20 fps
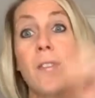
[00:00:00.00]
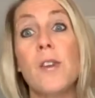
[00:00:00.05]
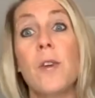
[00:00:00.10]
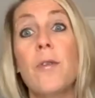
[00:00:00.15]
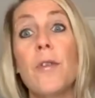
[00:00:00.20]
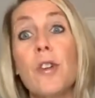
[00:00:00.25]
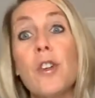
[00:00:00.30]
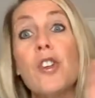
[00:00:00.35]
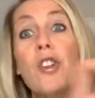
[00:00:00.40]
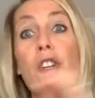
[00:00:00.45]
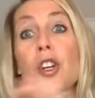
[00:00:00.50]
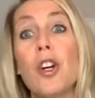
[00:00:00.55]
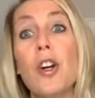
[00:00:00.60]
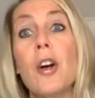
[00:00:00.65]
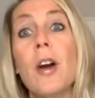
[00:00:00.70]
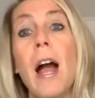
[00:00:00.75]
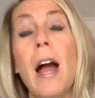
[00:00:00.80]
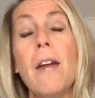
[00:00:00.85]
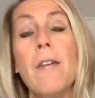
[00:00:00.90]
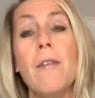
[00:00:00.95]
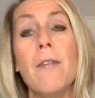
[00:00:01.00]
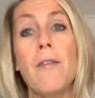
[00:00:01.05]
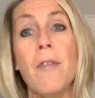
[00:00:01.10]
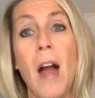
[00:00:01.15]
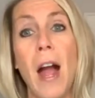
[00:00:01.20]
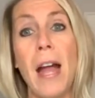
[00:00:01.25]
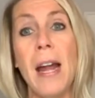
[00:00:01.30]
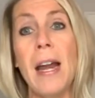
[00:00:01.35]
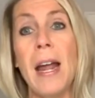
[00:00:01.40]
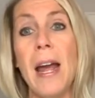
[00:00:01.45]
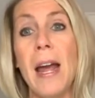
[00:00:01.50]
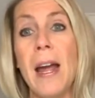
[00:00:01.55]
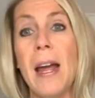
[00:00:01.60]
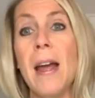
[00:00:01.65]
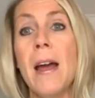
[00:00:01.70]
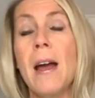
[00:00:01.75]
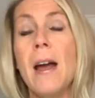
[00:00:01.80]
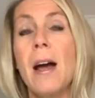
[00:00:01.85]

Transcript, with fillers: So for sure on Friday,